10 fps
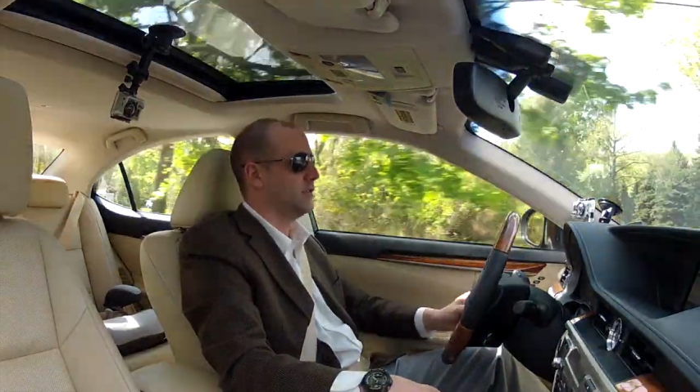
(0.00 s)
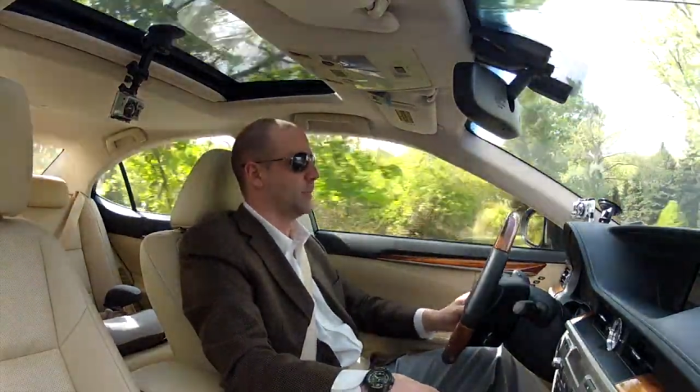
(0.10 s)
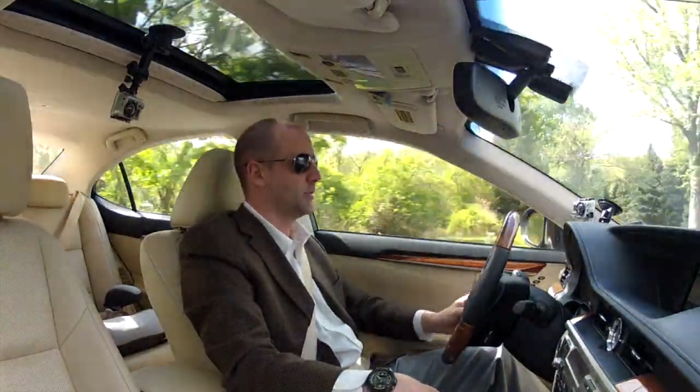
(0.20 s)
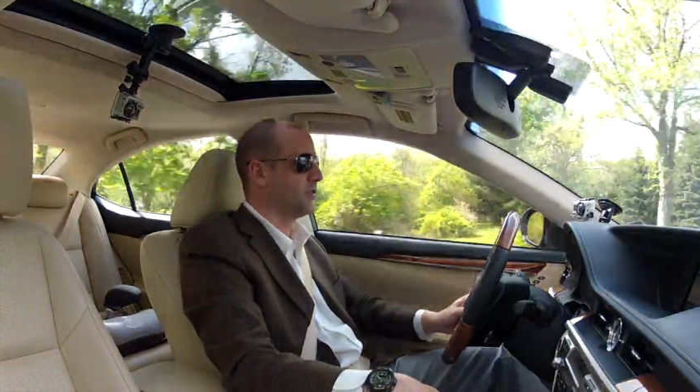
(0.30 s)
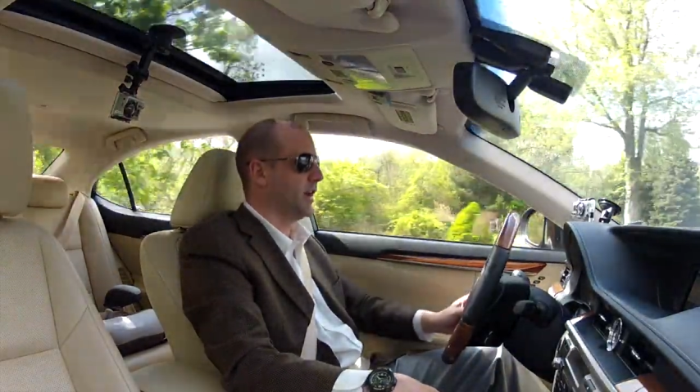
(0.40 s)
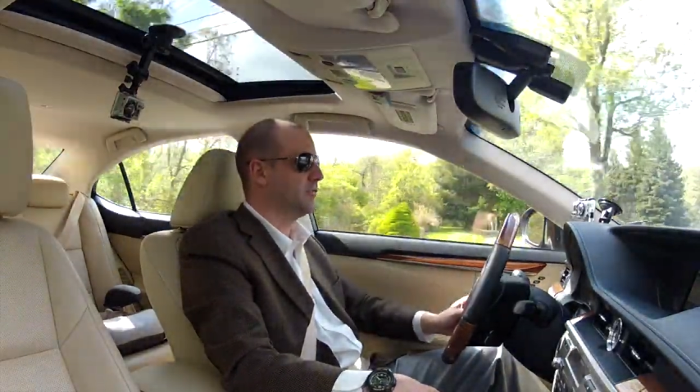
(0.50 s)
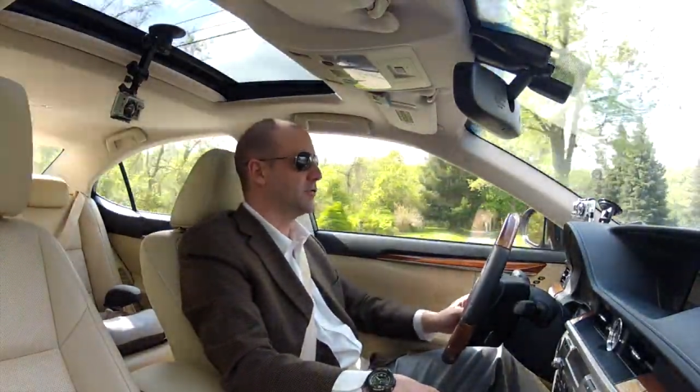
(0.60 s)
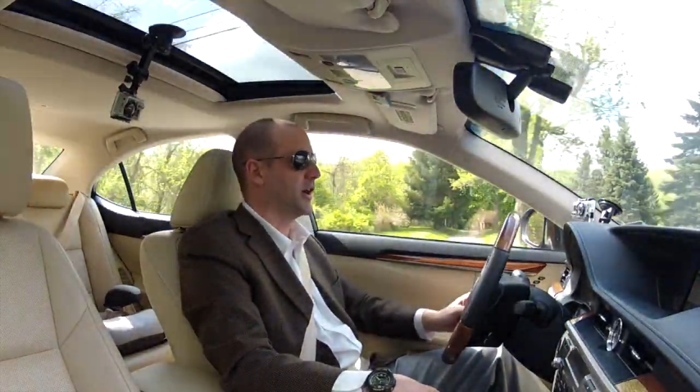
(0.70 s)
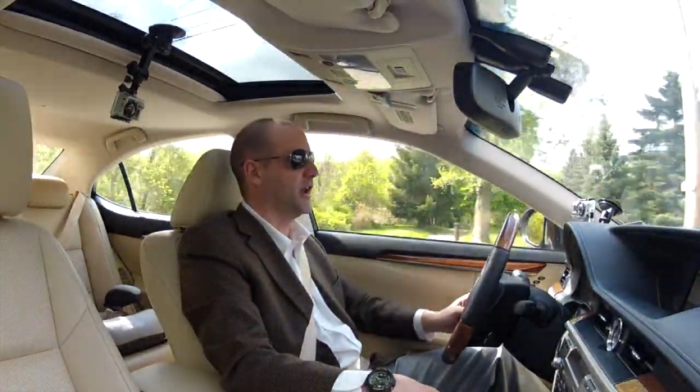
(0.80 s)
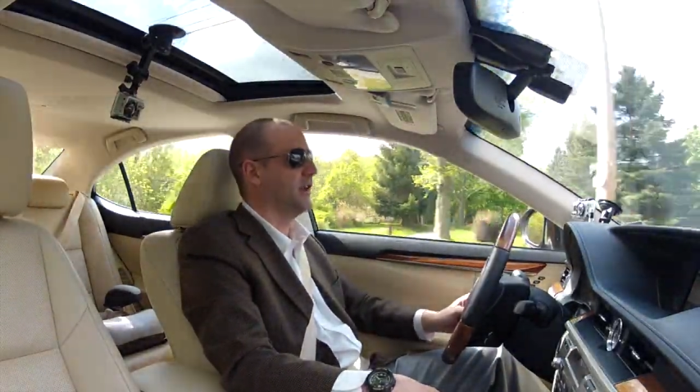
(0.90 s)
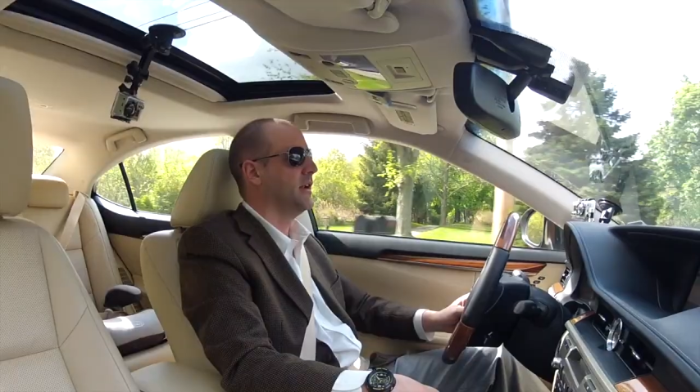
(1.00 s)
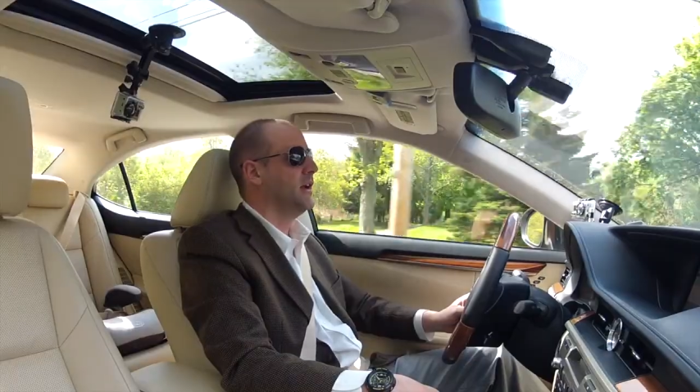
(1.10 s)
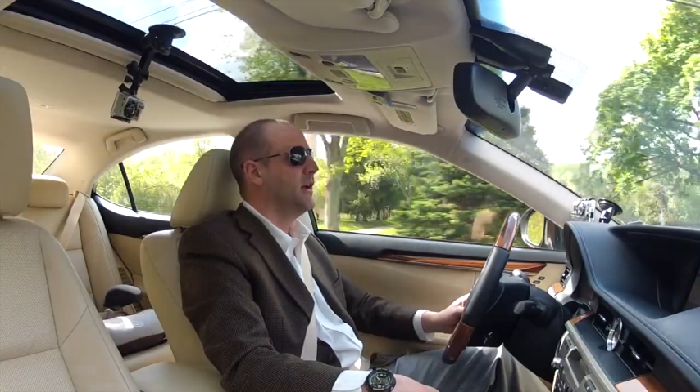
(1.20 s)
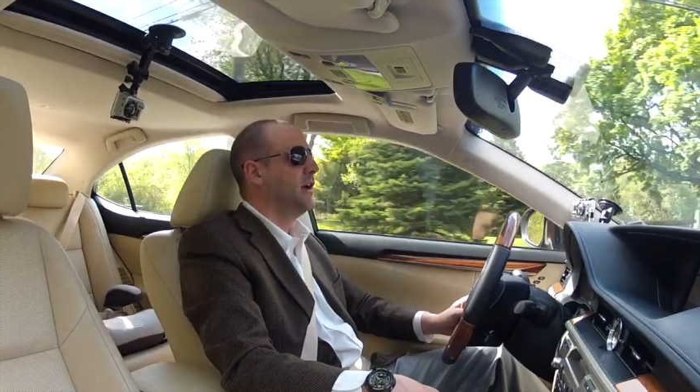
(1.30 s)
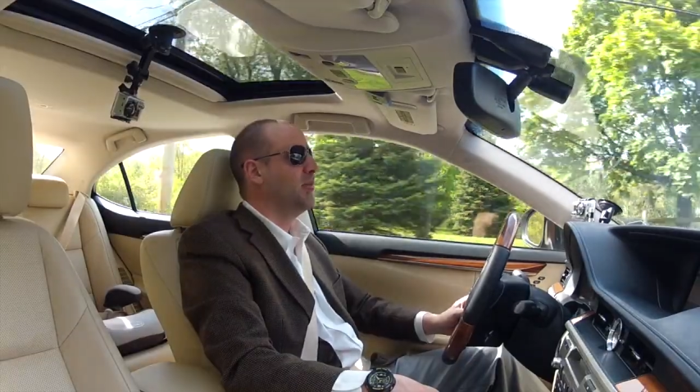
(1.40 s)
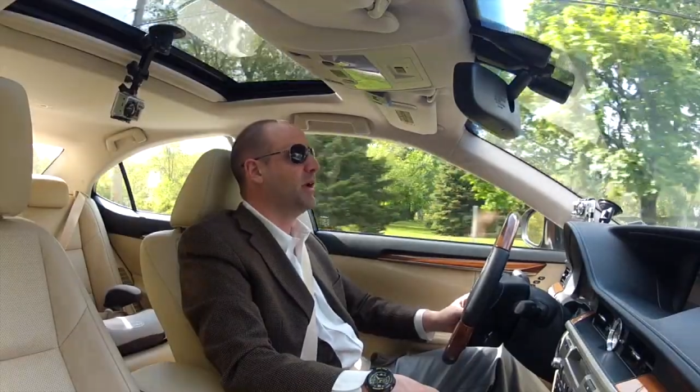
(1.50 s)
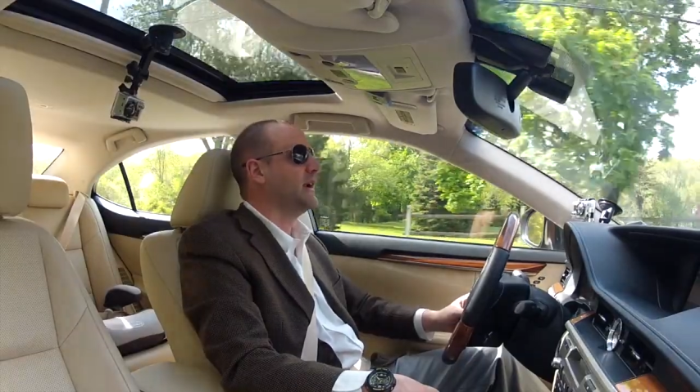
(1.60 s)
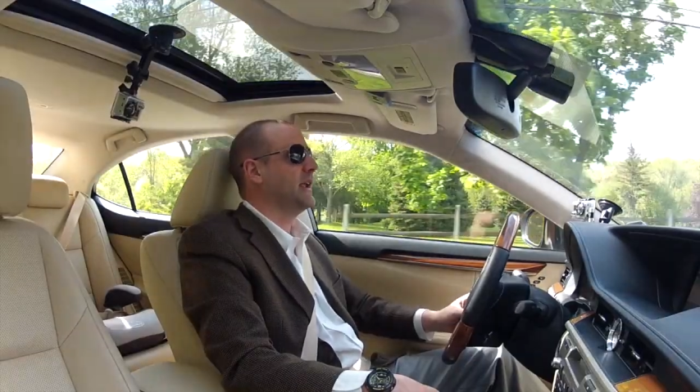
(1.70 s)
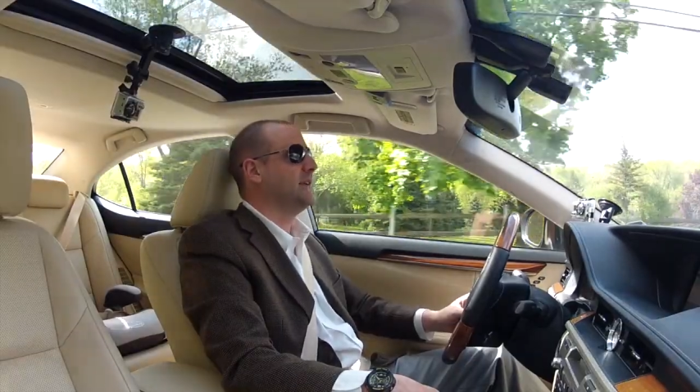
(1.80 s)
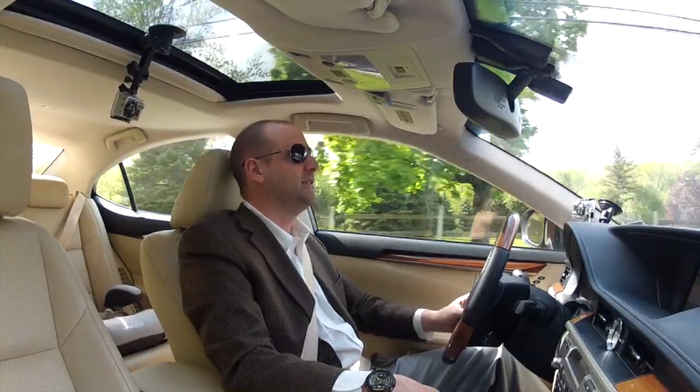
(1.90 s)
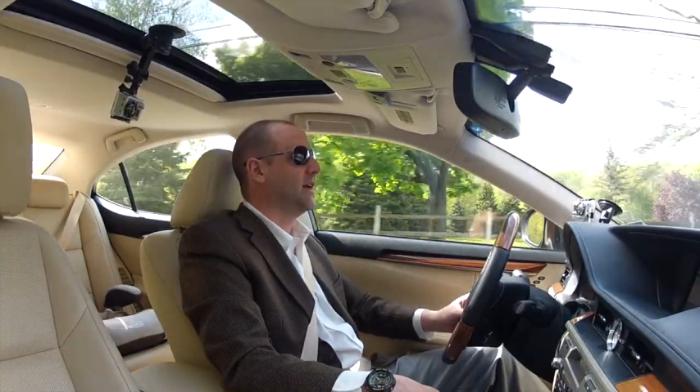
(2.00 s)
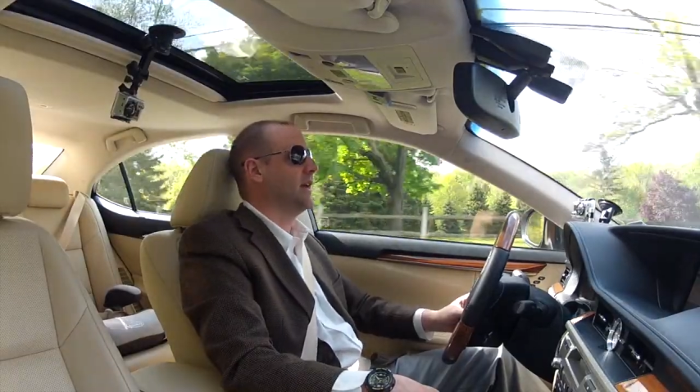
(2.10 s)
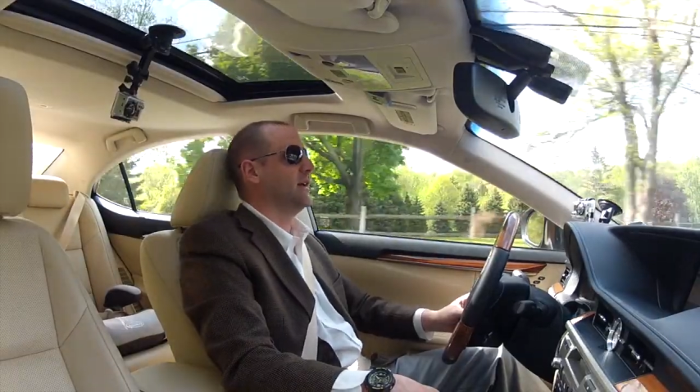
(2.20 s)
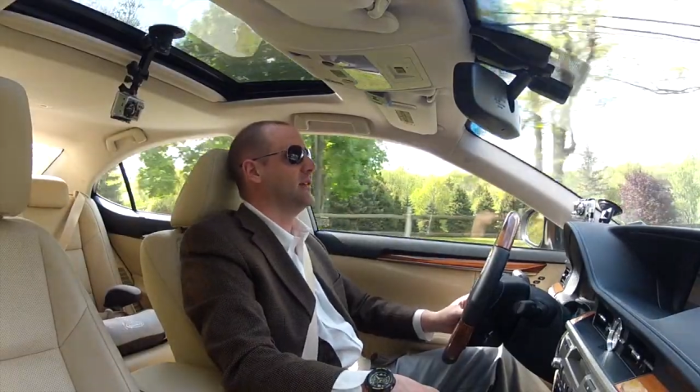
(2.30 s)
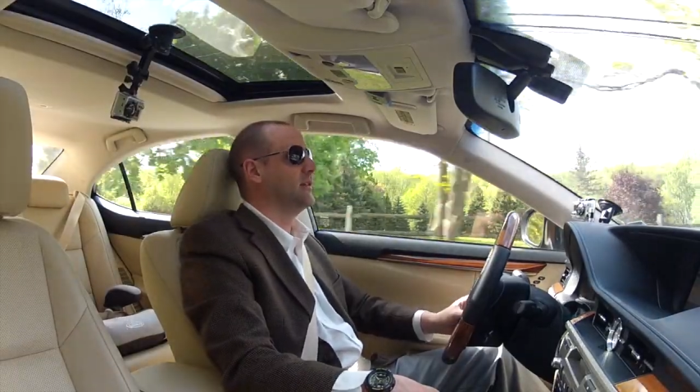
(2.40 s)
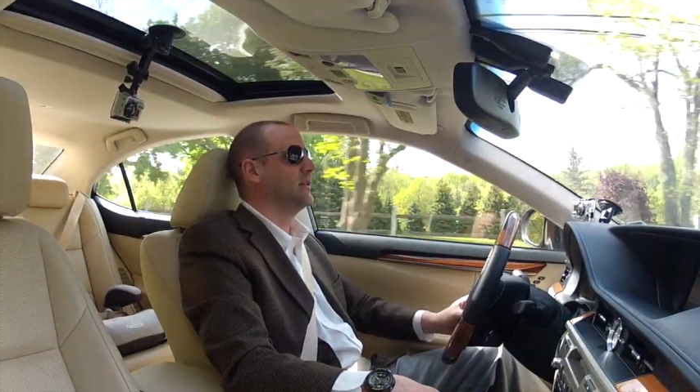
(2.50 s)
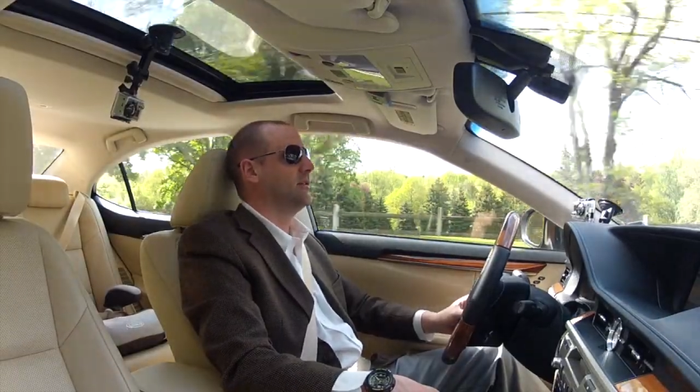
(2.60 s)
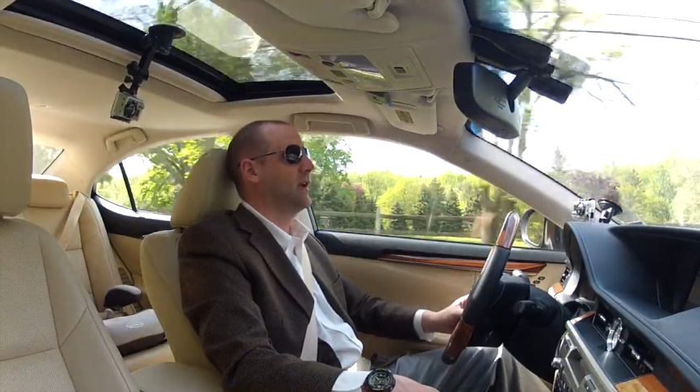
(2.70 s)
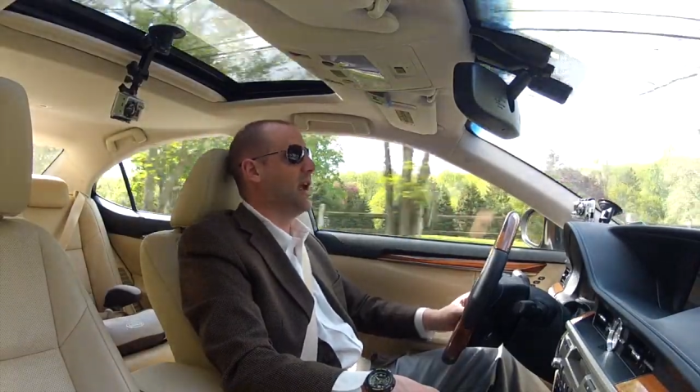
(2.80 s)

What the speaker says: from a drivetrain, but it does